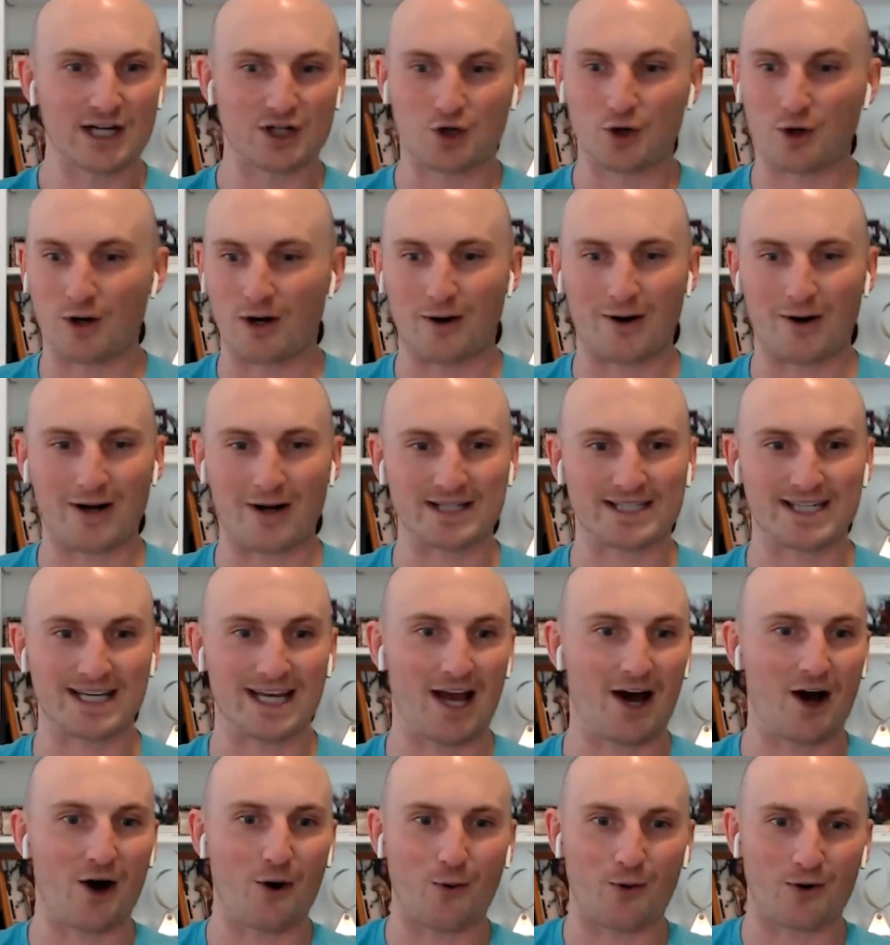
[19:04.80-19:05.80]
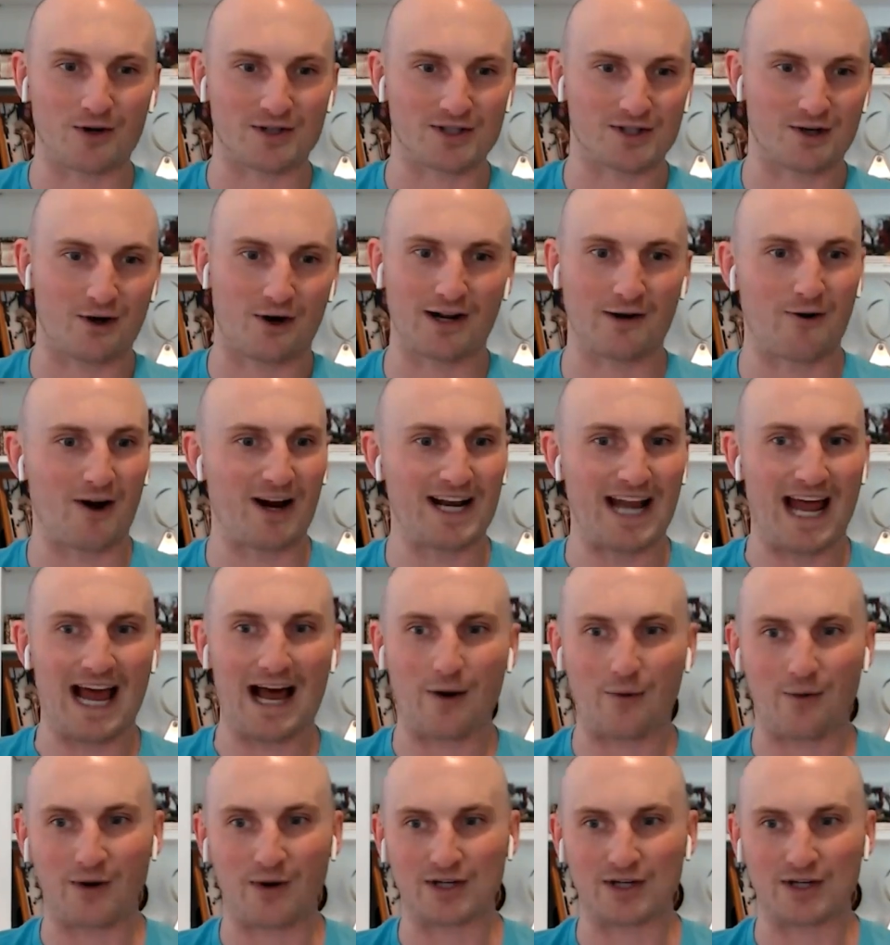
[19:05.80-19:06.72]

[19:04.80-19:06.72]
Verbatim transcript: Trio S E O, we're starting right now.